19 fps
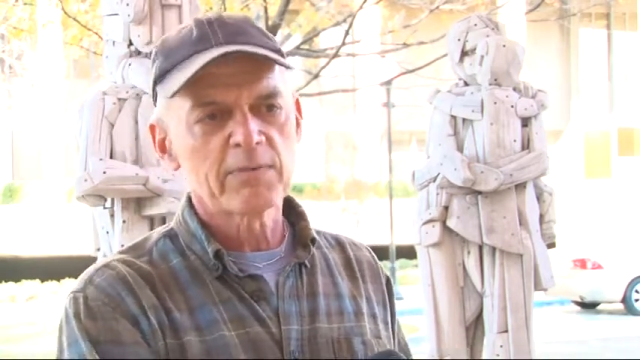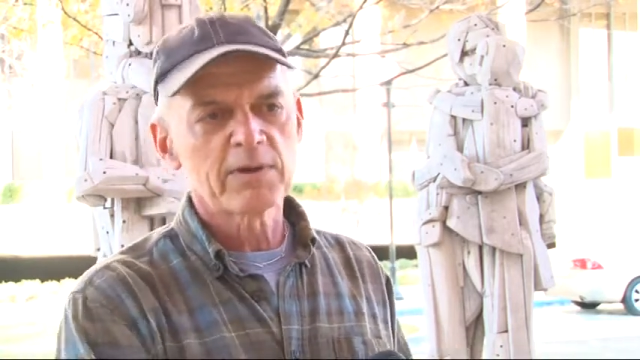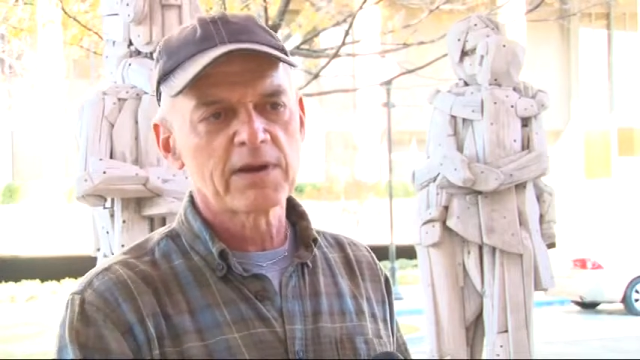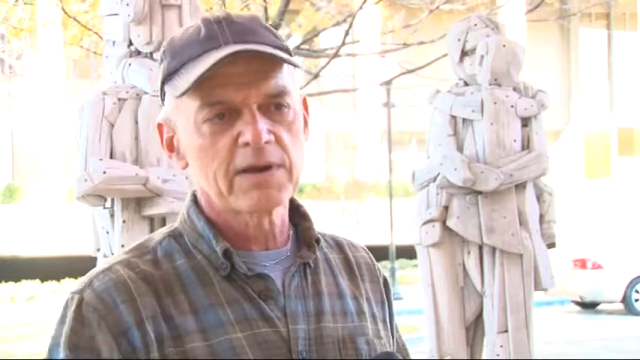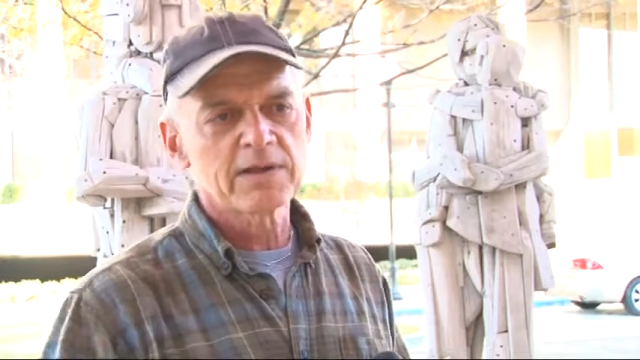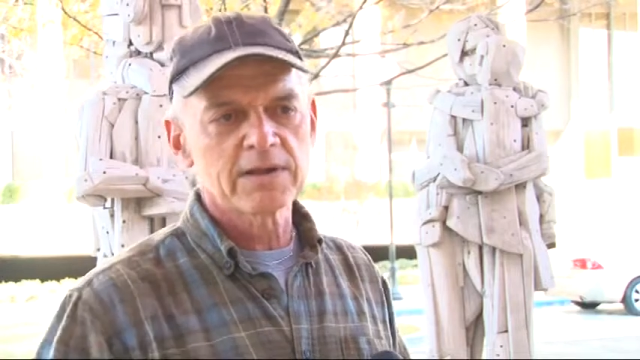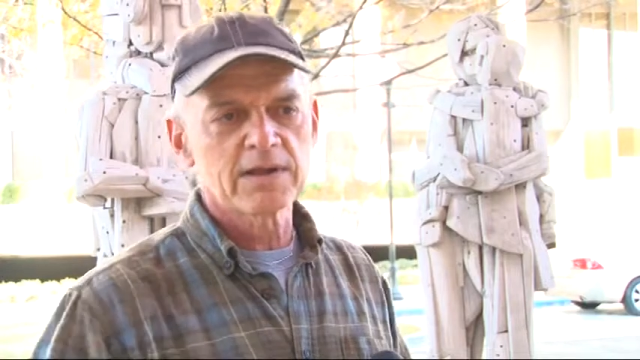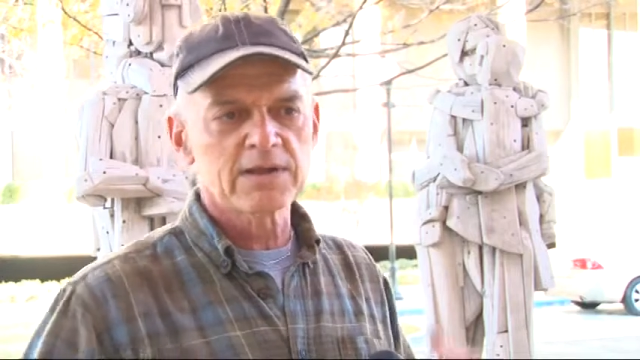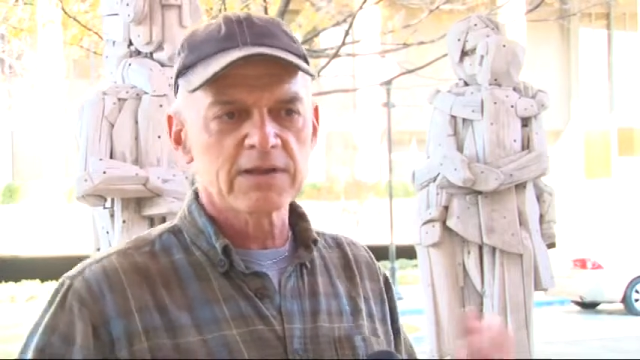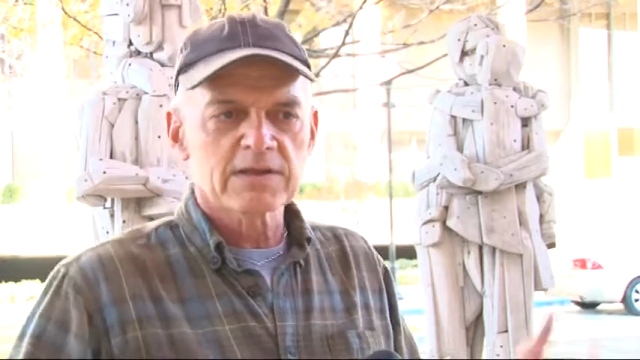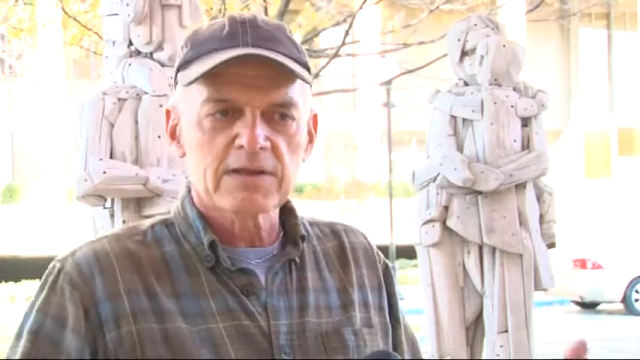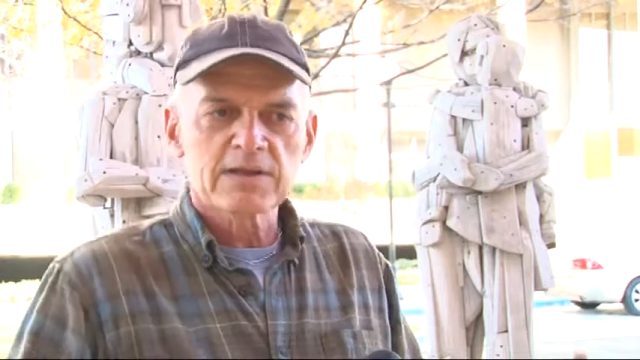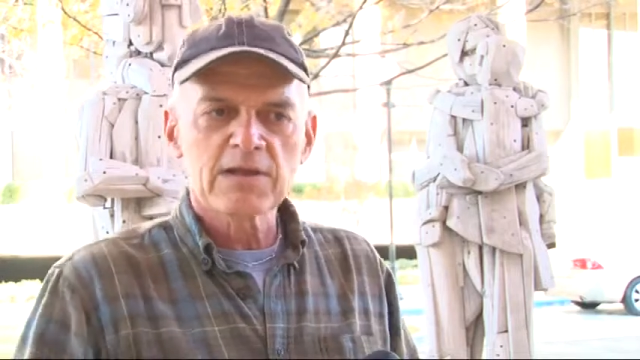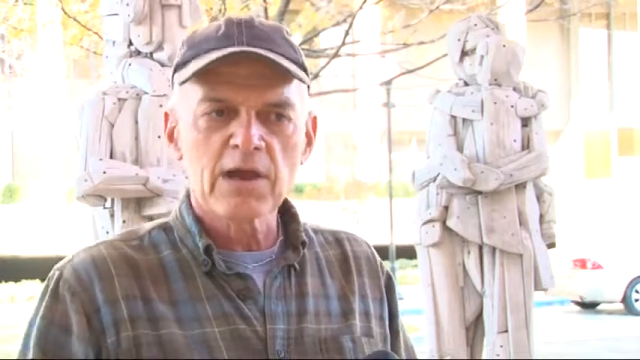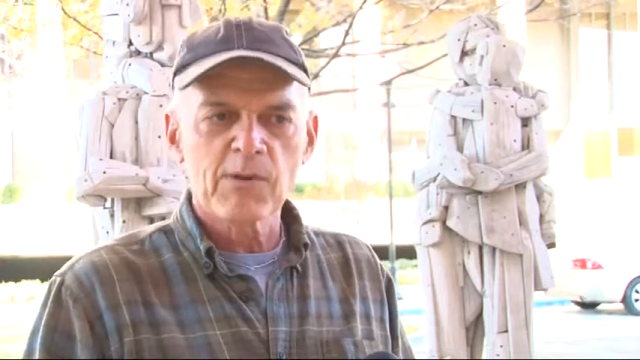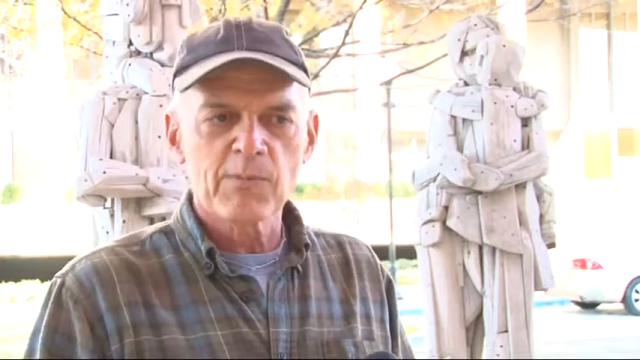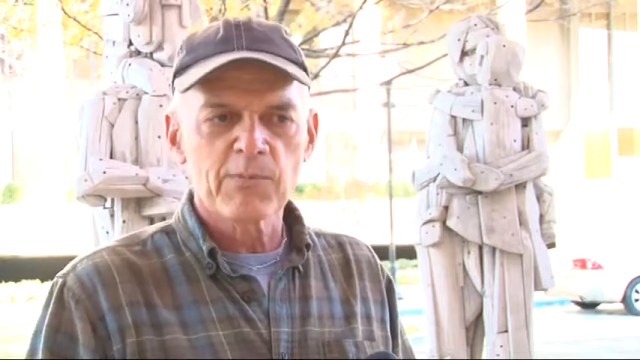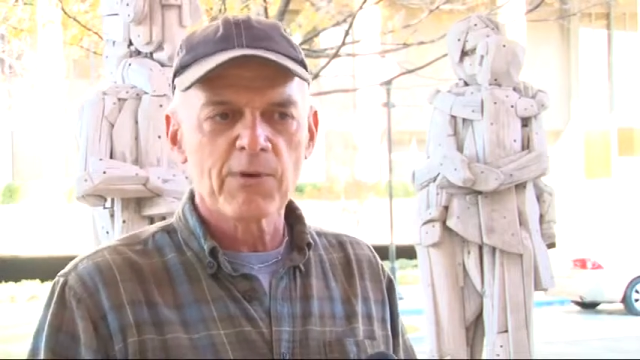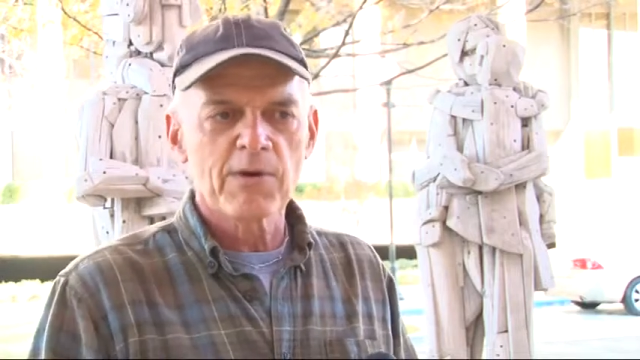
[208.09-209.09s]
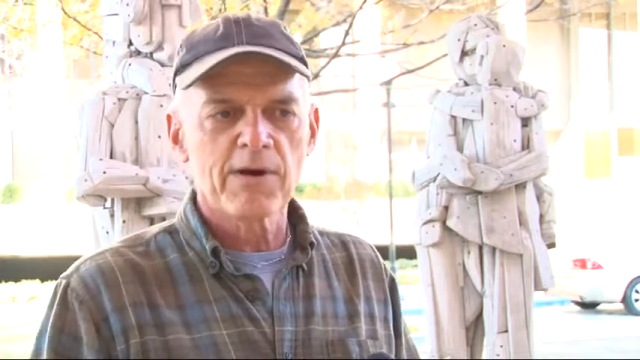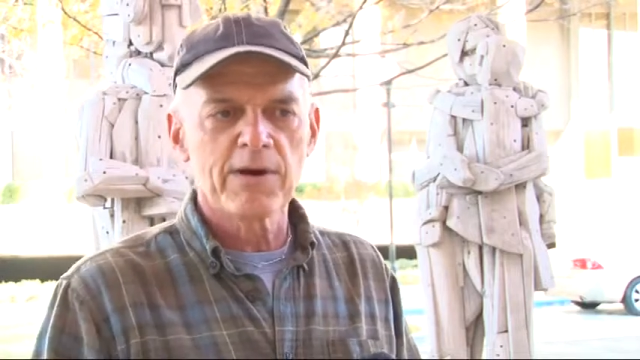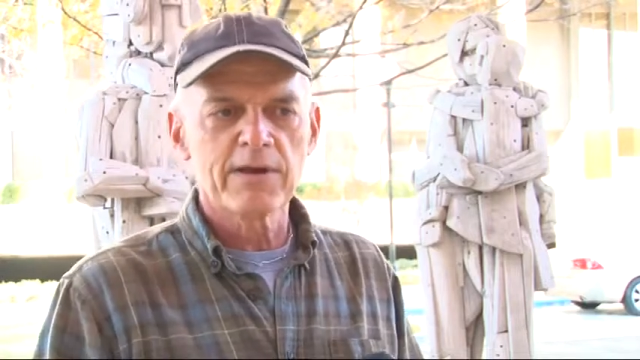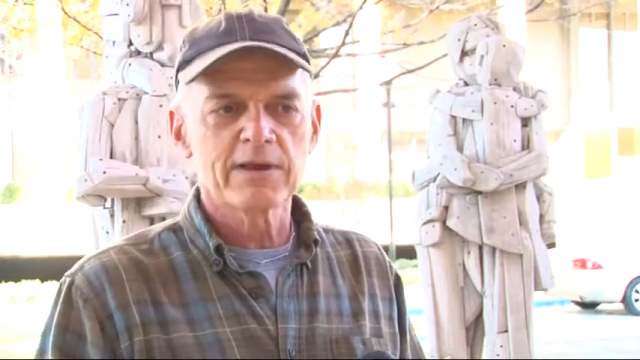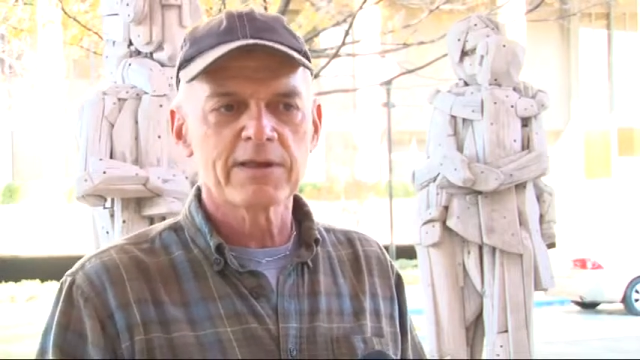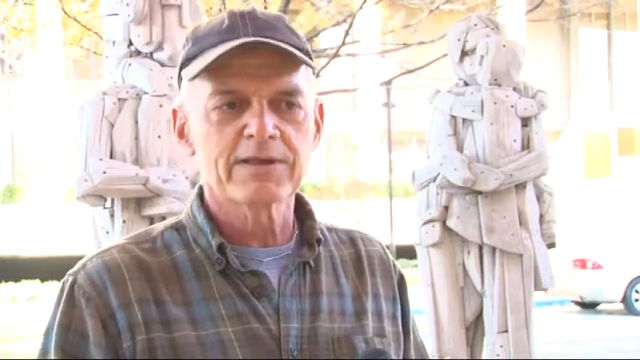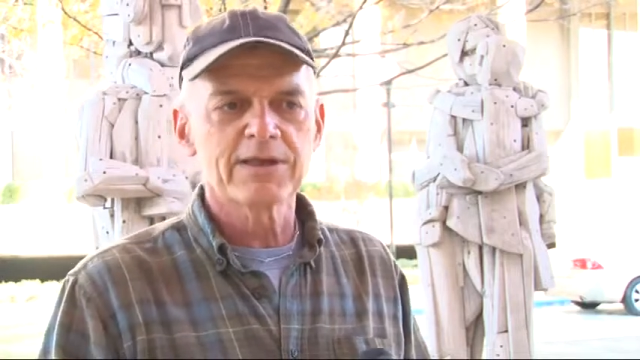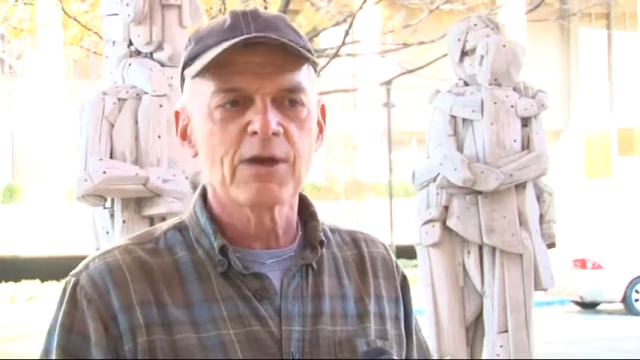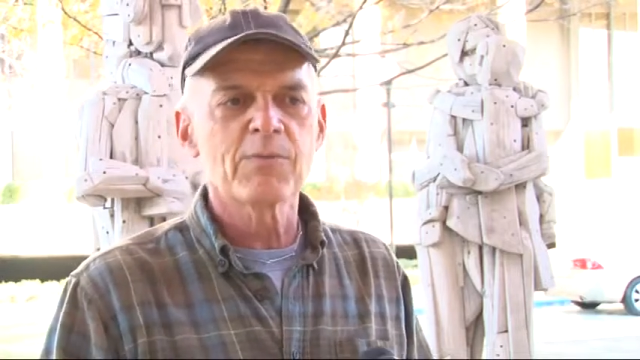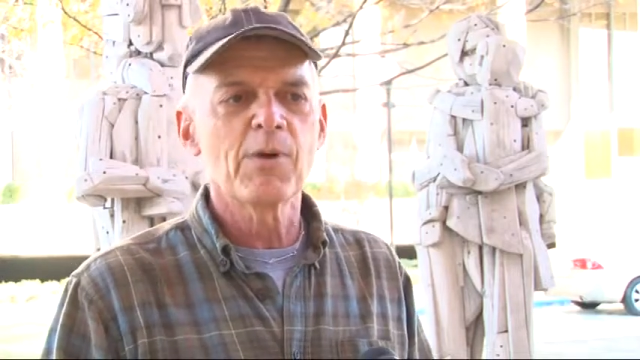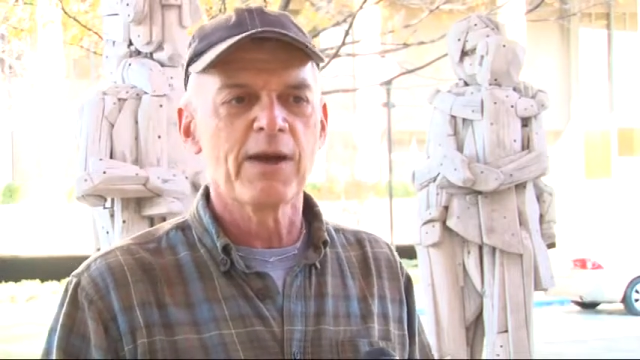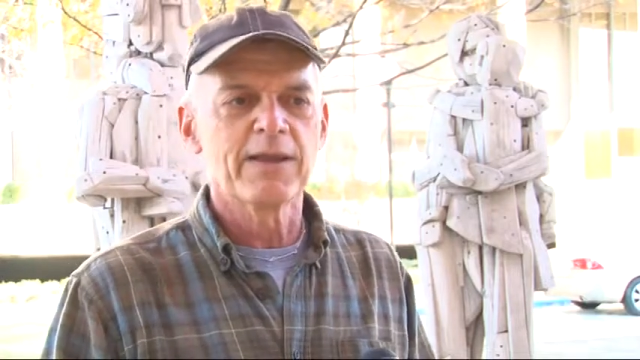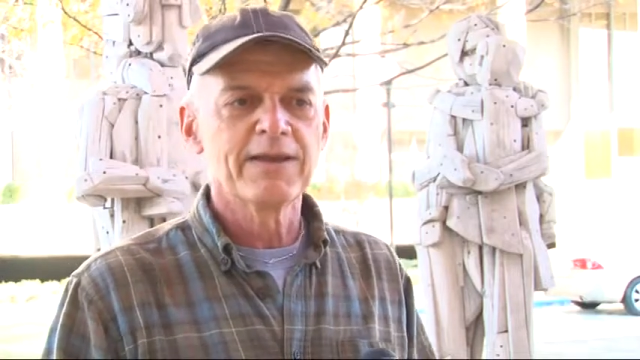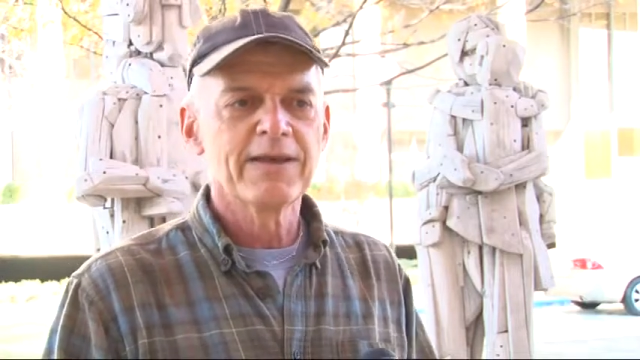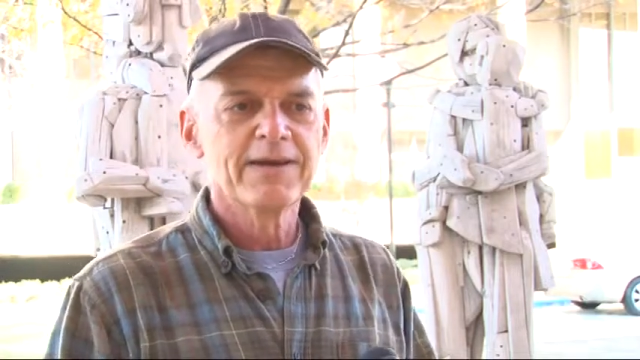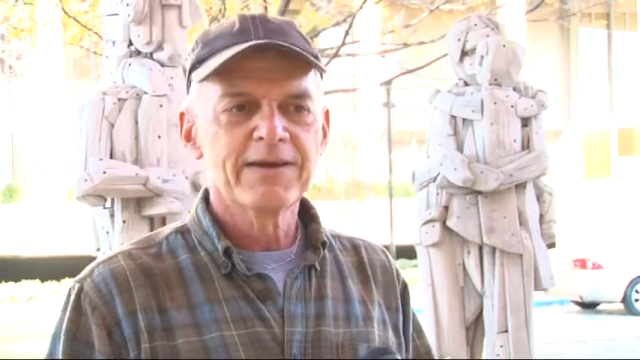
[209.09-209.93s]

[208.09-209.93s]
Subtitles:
because this is a temporary exhibit.